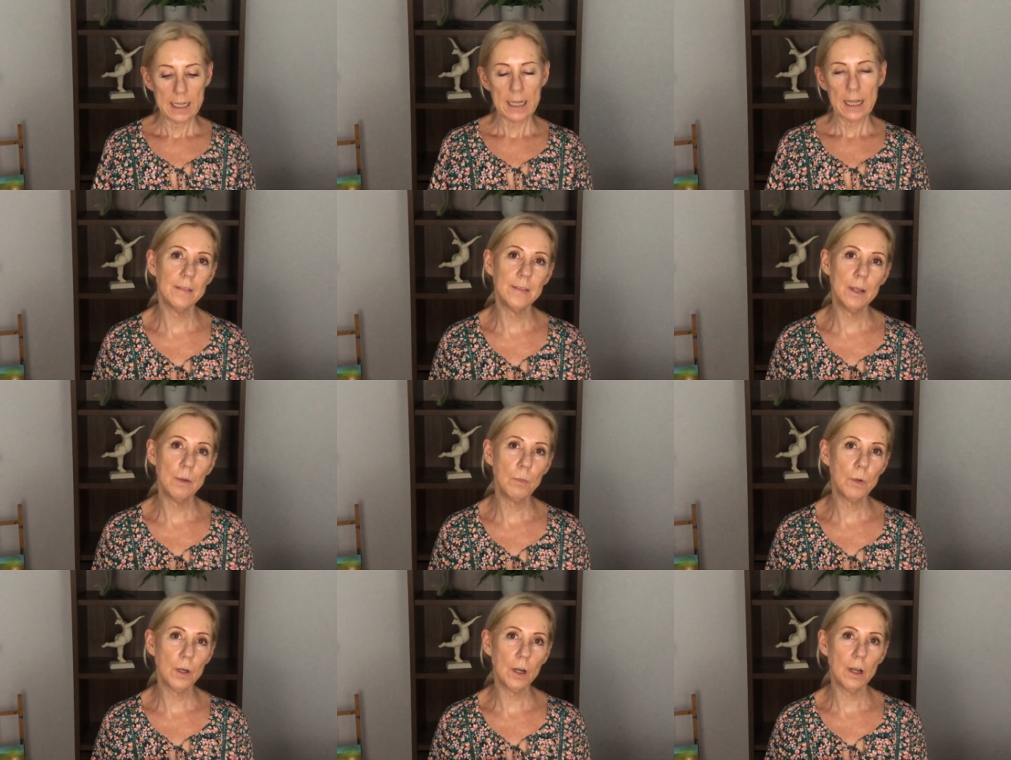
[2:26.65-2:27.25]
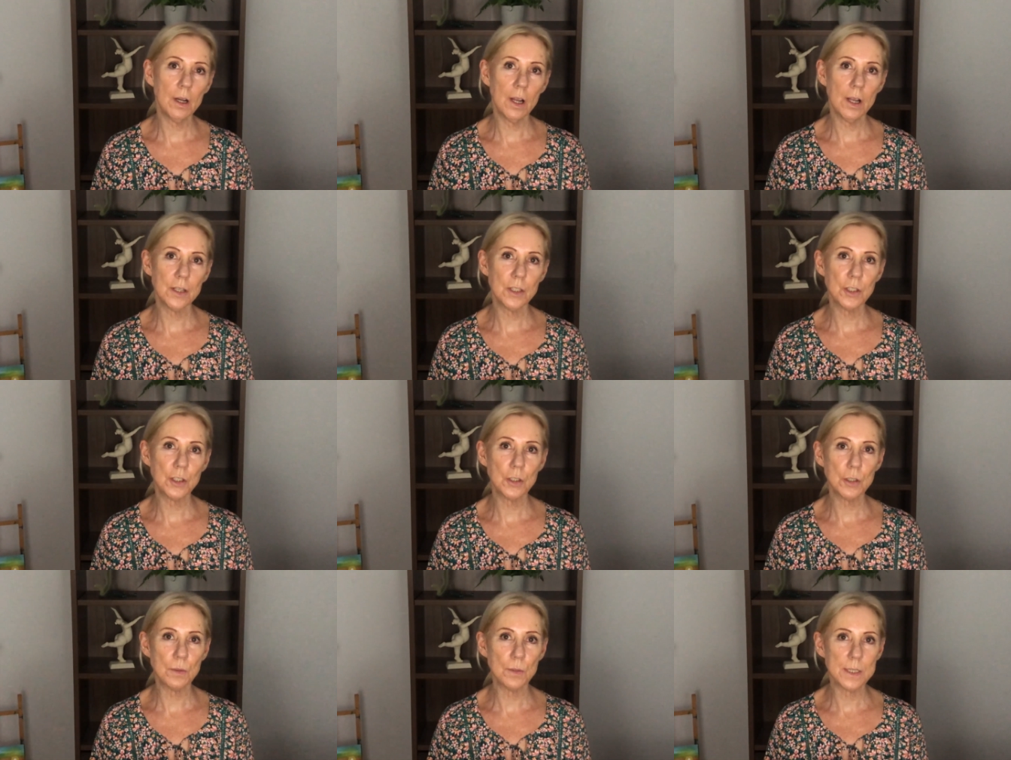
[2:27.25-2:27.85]
And then what I like
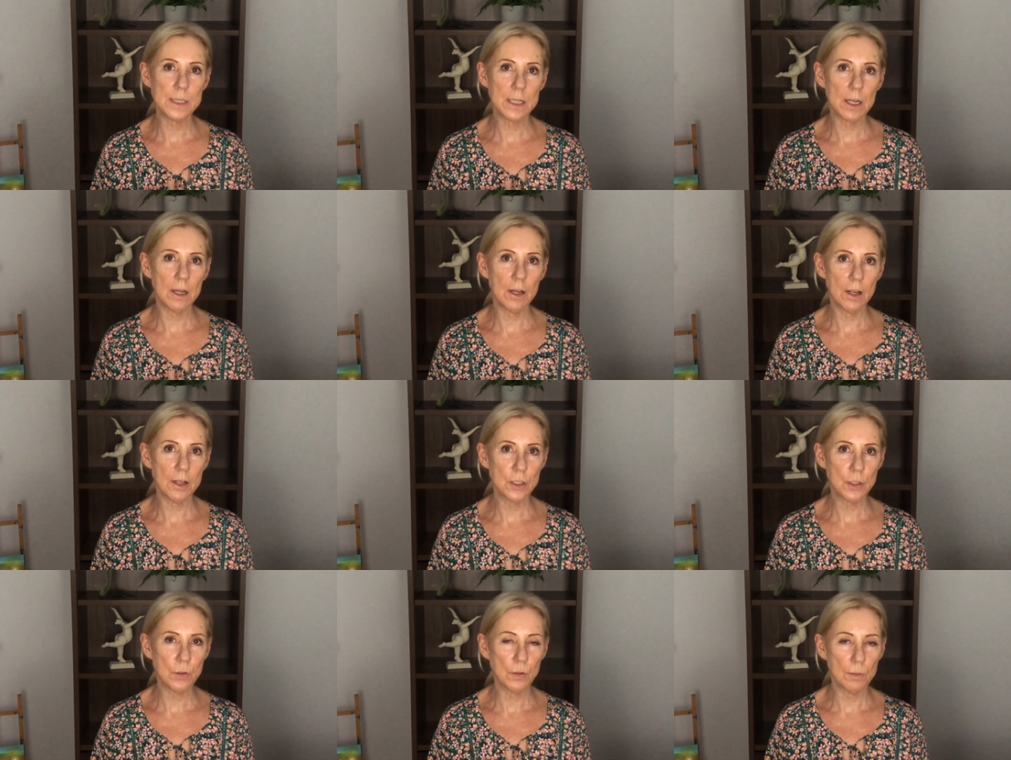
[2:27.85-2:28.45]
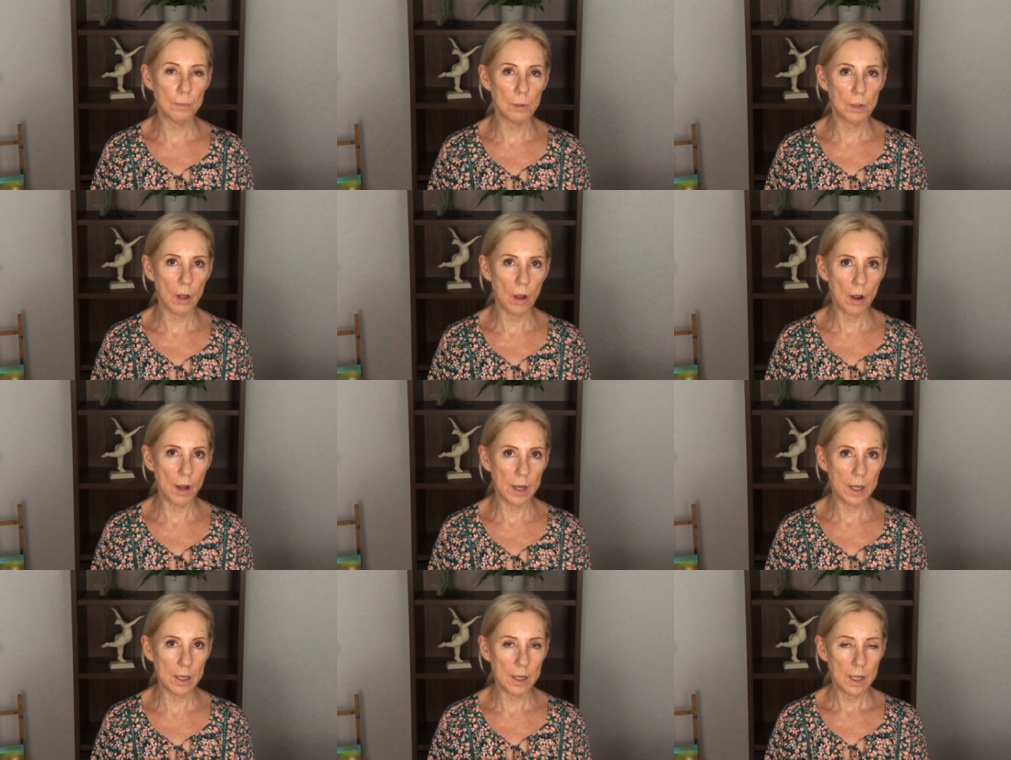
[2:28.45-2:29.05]
to do is I like to
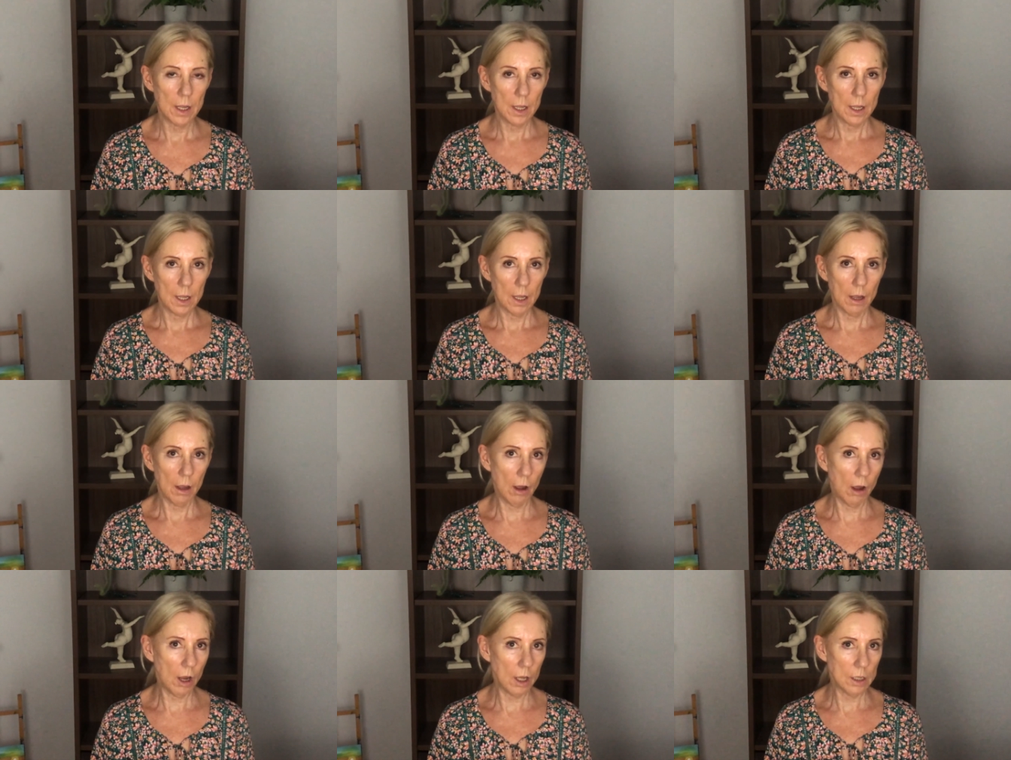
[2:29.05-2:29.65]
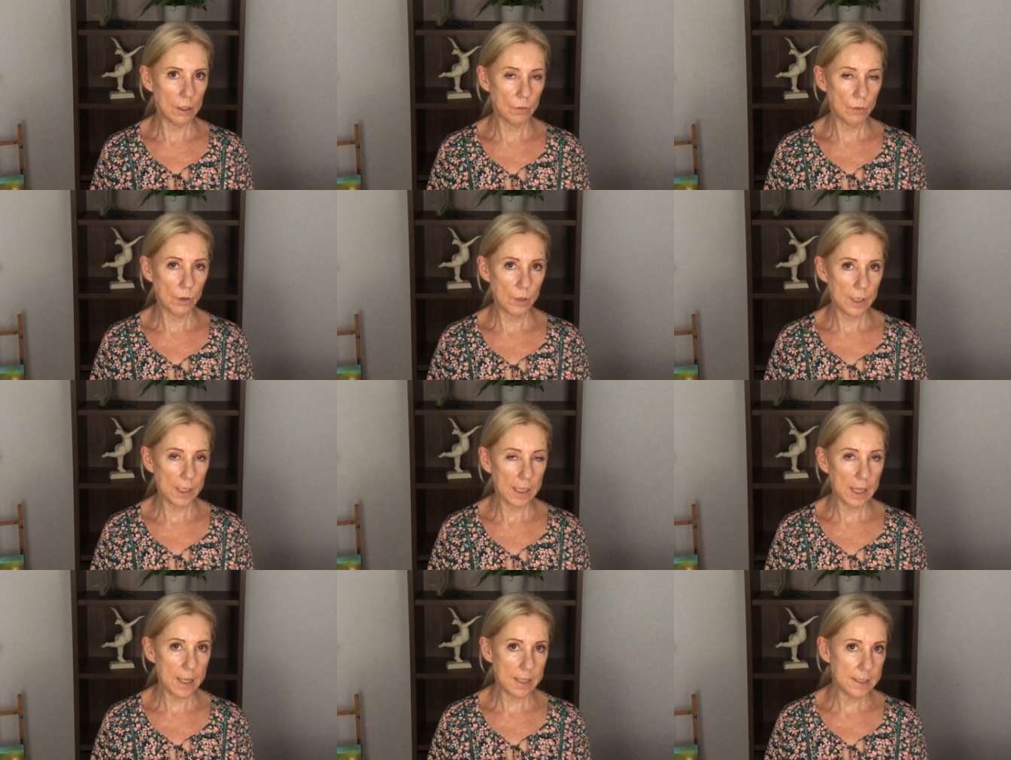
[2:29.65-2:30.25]
apply a
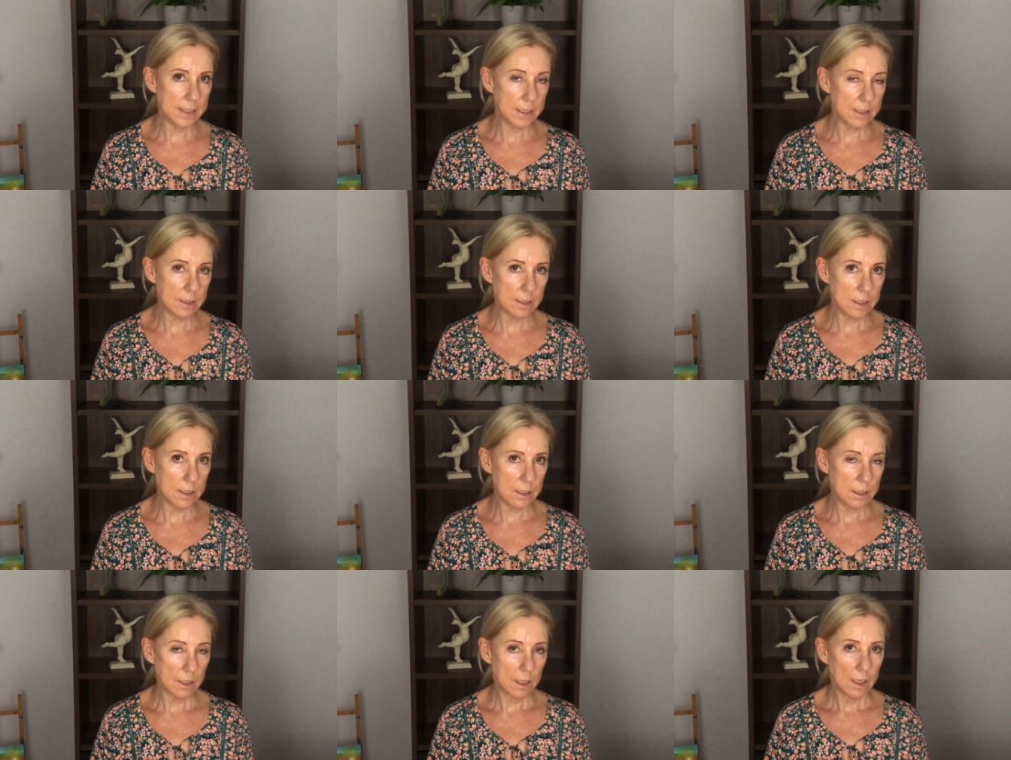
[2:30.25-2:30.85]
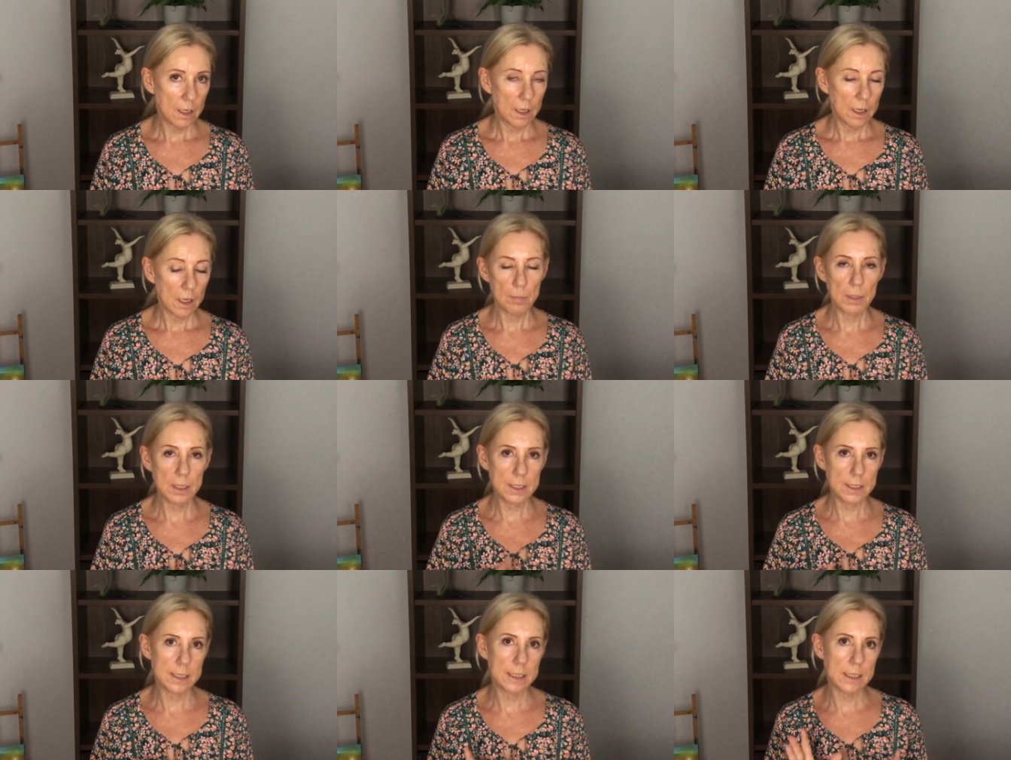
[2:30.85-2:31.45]
hyaluronic acid
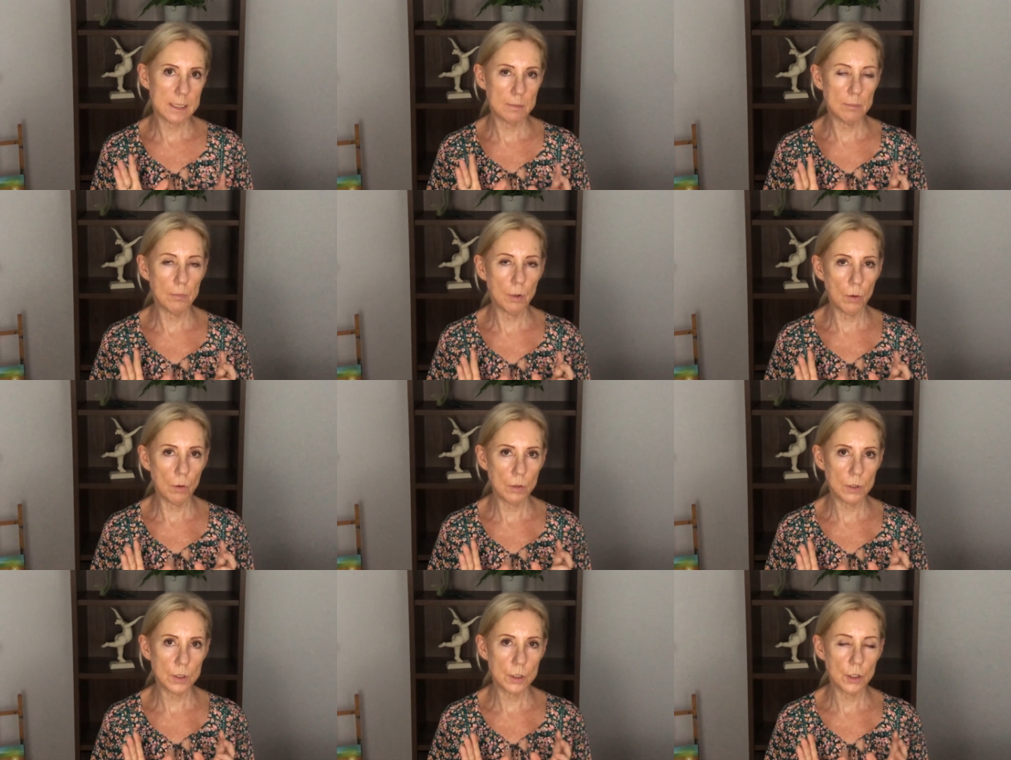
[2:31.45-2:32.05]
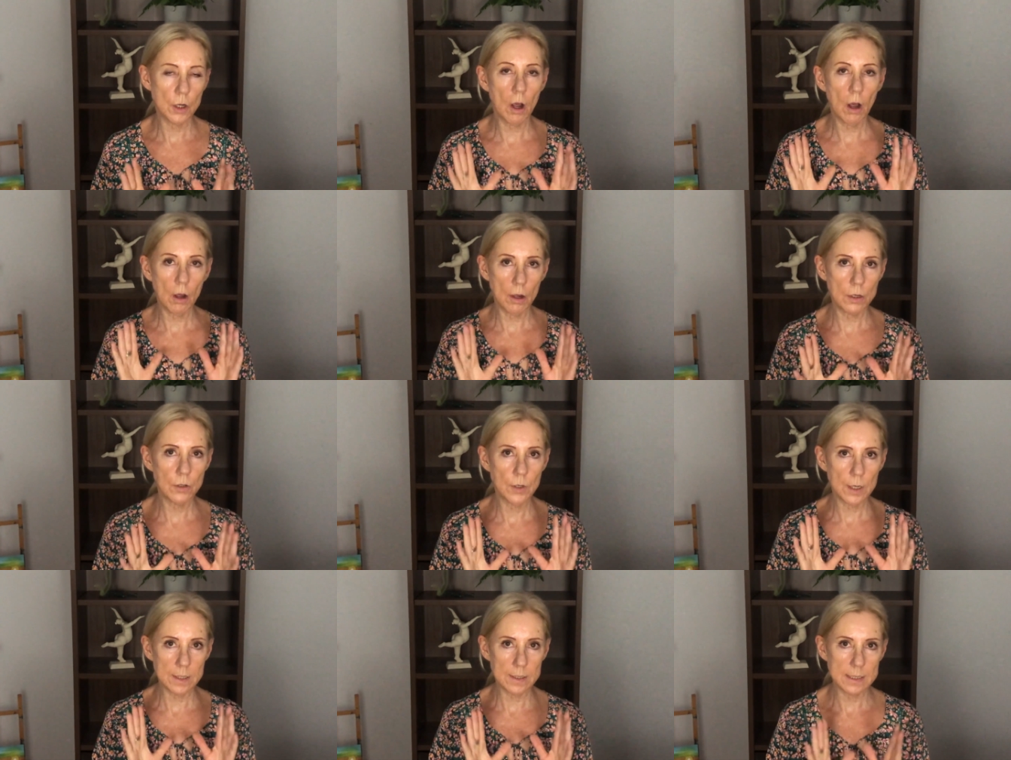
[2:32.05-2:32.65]
because it's important to
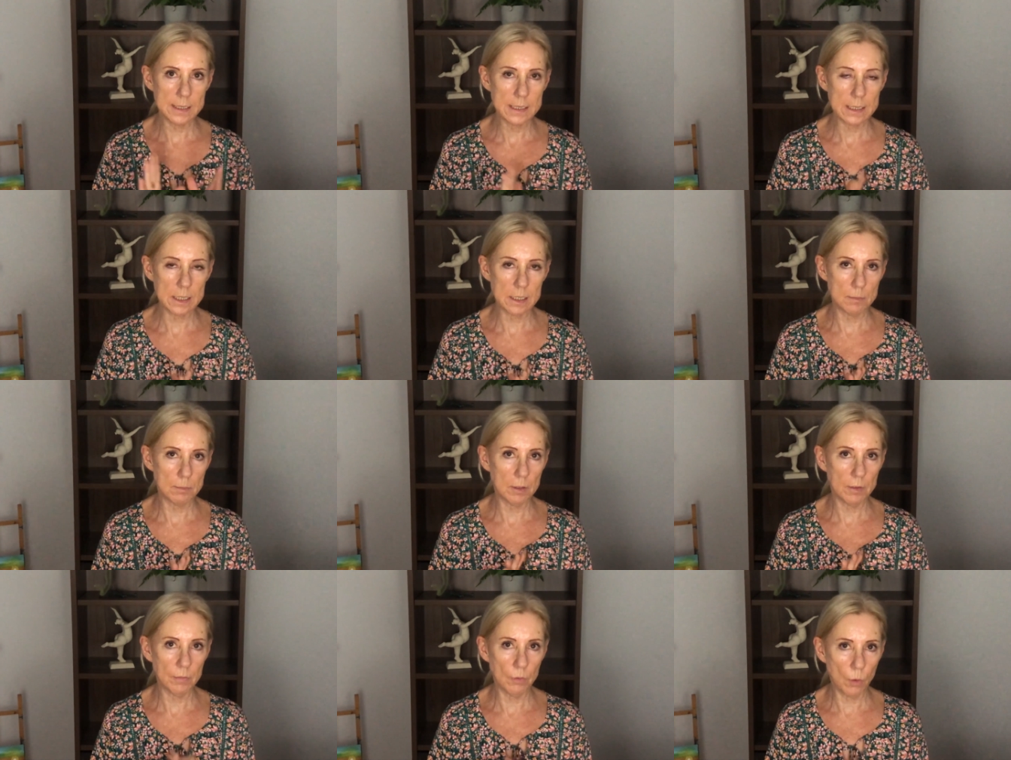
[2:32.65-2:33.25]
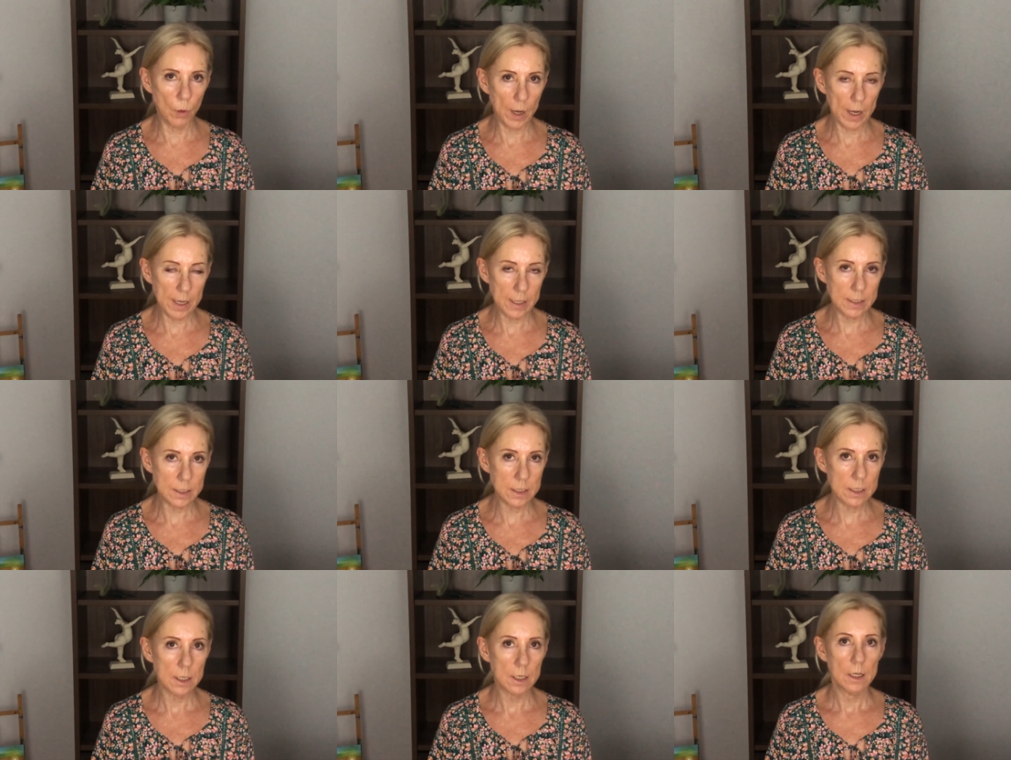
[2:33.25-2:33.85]
hydrate the skin
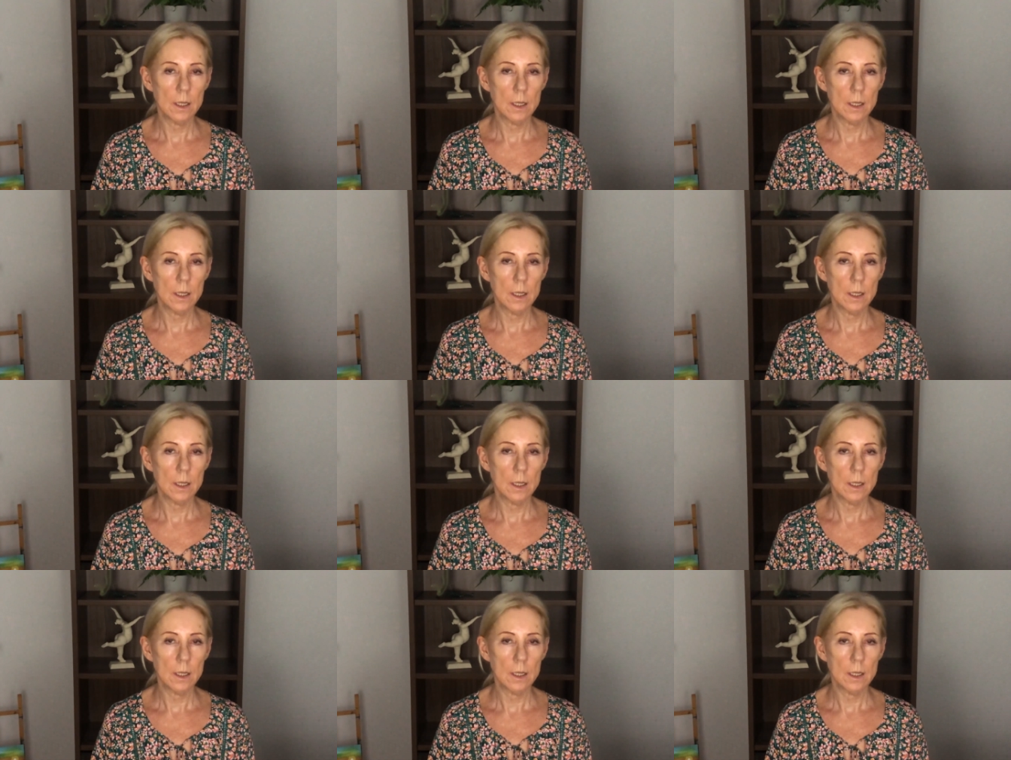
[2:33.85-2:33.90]
beforehand.